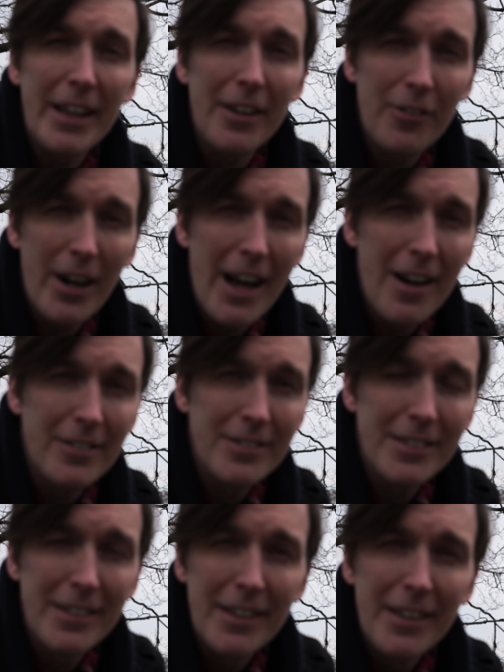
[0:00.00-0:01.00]
I get
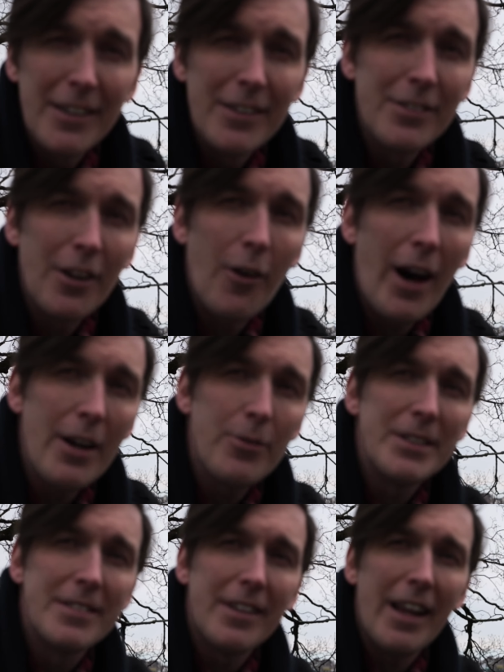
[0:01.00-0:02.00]
around. So I
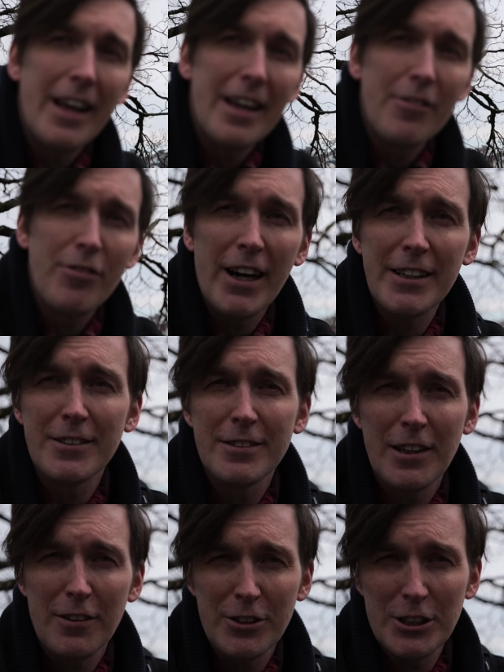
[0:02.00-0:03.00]
would say find
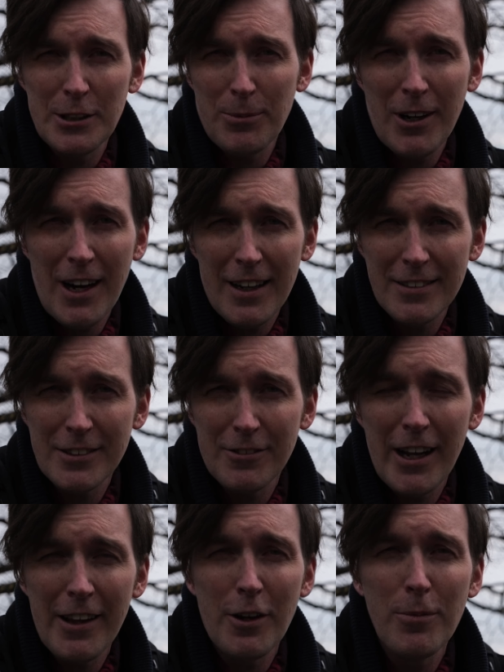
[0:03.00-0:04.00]
yourself a cheaper hostel
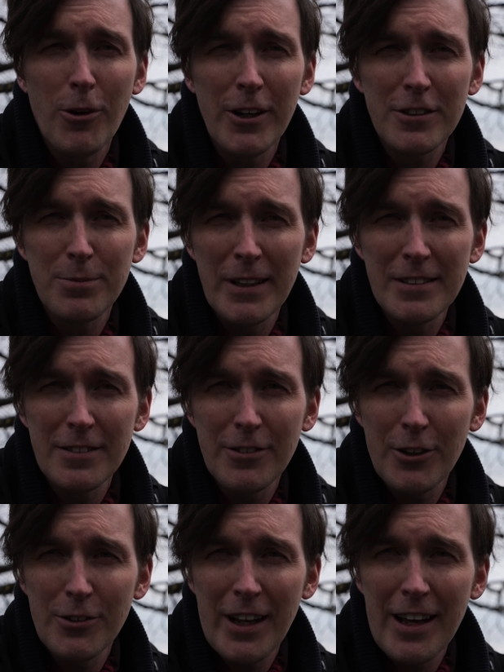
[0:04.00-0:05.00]
rather than a more expensive
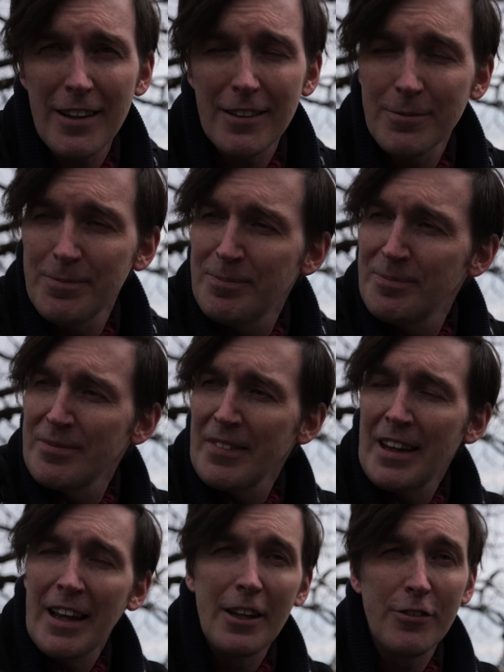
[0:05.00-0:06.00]
hotel.
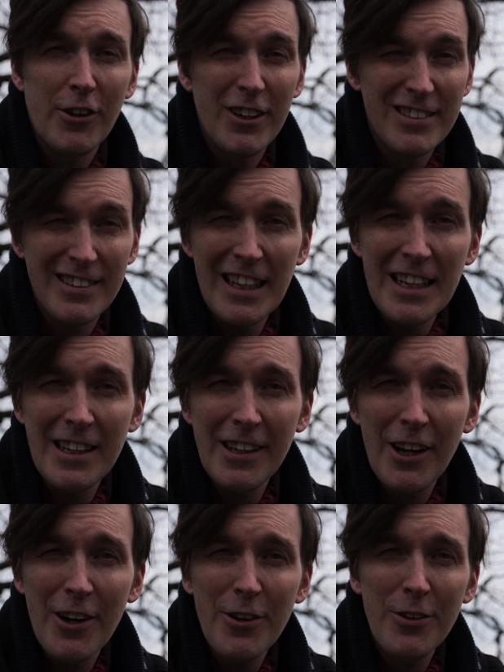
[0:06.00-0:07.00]
As far as eating
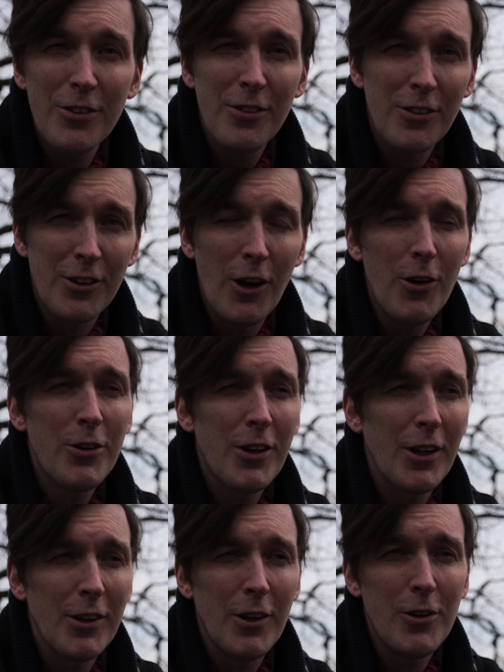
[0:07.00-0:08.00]
goes, go to
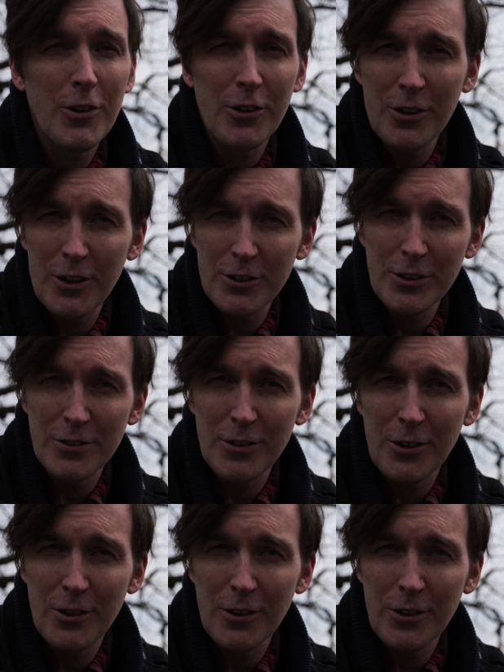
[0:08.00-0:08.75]
the local grocery